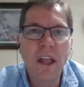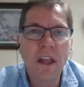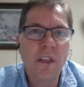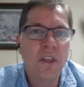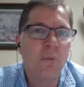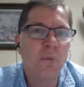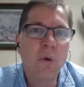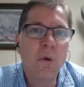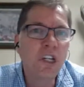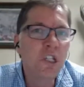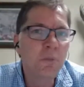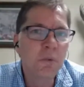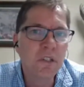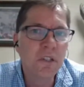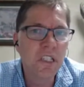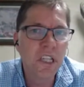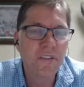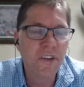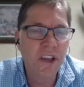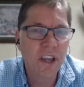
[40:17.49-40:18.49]
The more
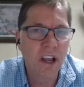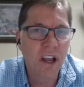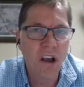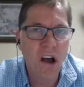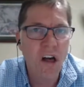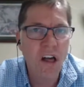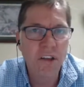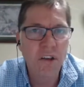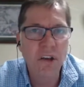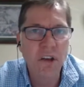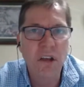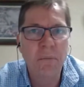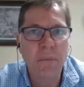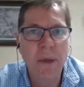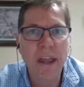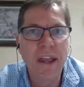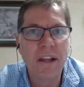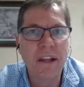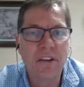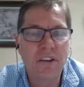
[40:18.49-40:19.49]
specific and call it you can
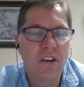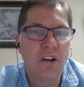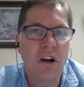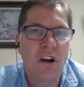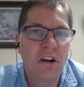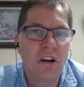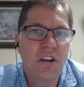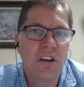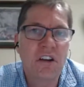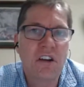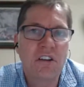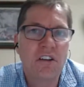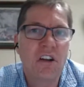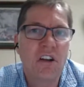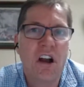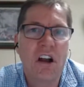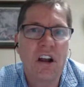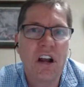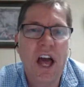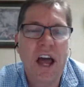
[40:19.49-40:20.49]
make it to your
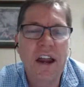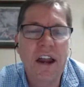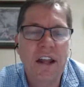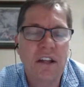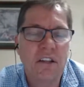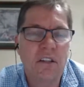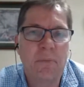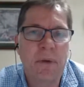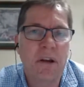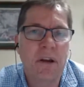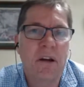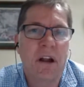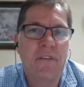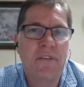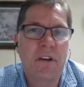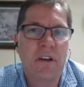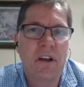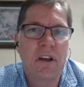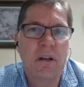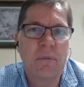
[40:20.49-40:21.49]
target audience, the better off
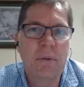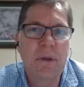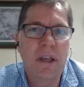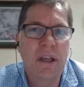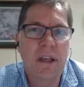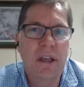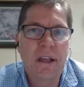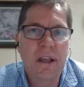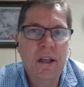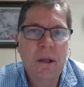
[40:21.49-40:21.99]
you're going to be.